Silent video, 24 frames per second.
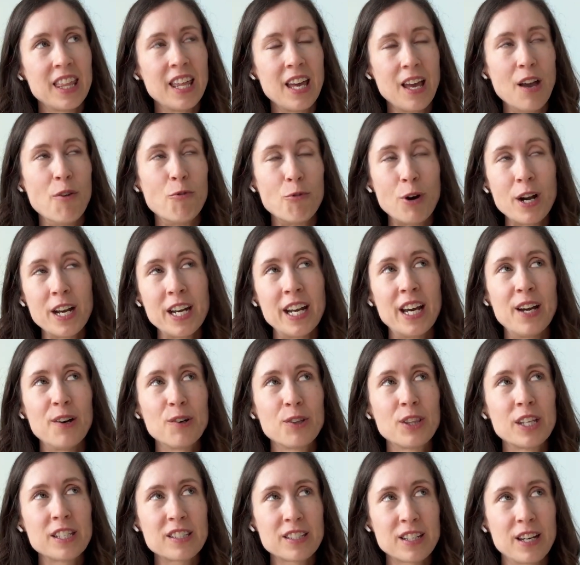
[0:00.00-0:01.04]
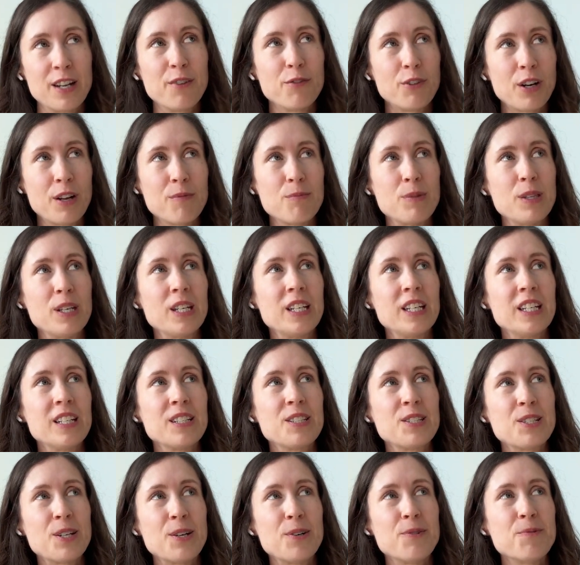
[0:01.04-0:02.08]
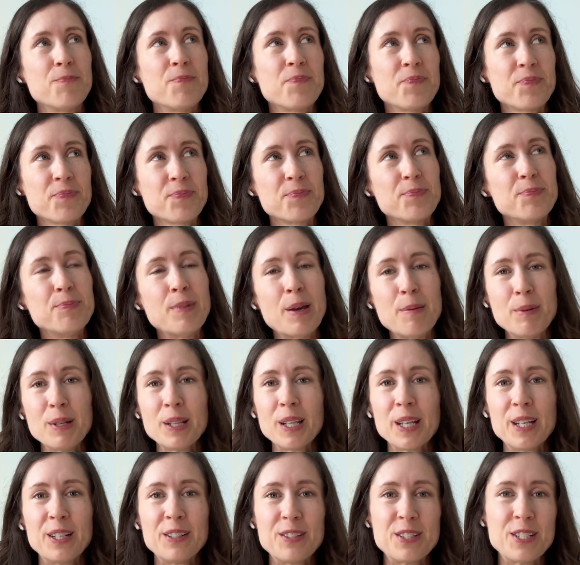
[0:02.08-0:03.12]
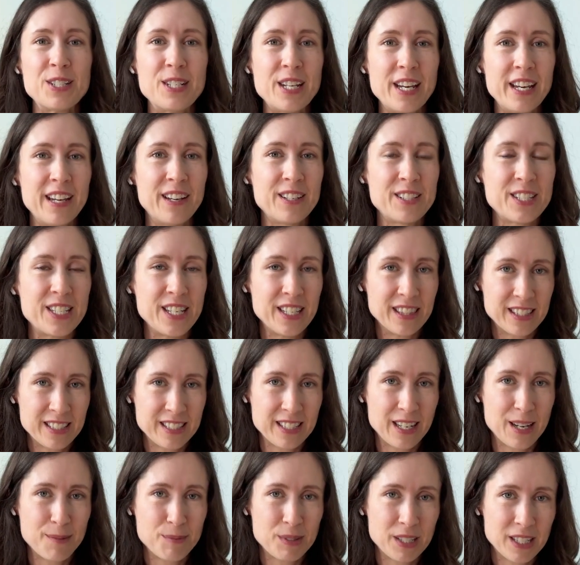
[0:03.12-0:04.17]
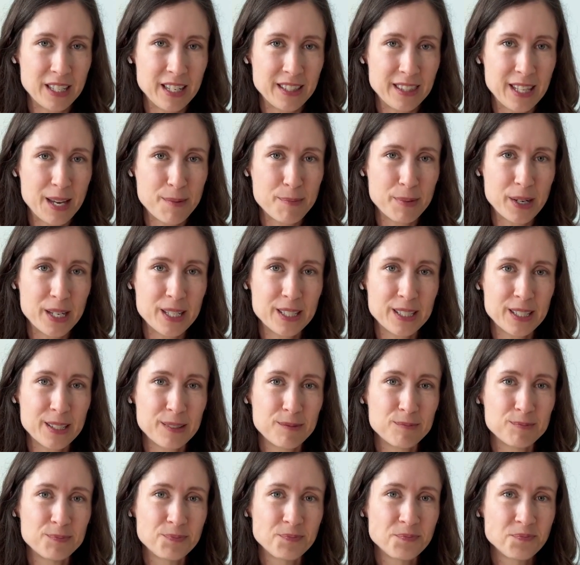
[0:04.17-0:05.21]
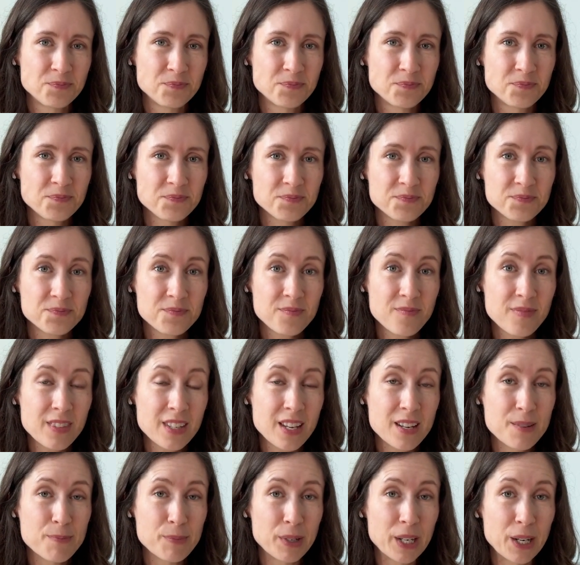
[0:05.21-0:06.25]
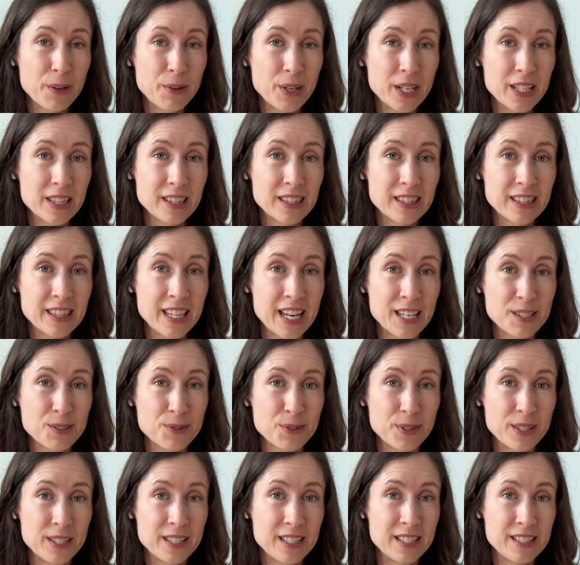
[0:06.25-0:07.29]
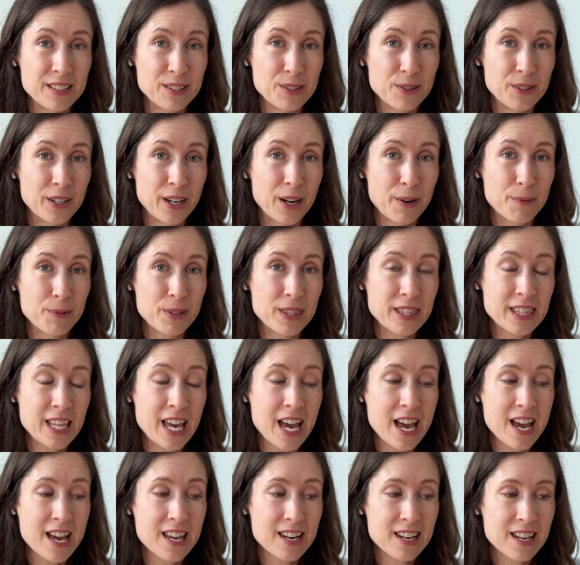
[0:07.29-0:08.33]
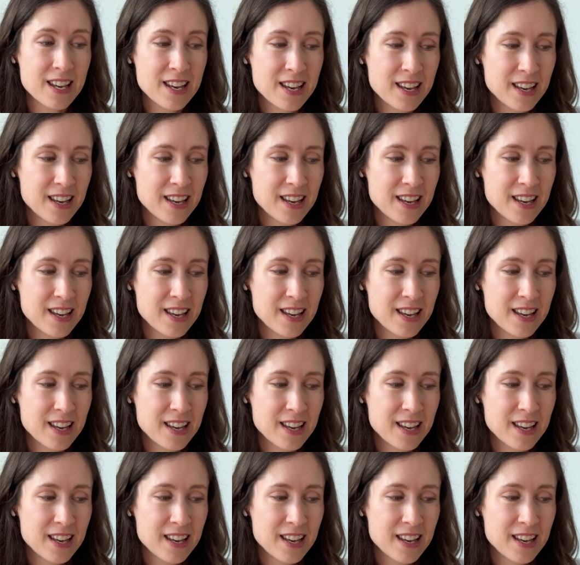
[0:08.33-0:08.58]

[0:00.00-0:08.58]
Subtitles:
Right now, that's kind of what I'm thinking. So maybe later today, I'll take the time to cut that binding. But anyway, that's what is going on with that.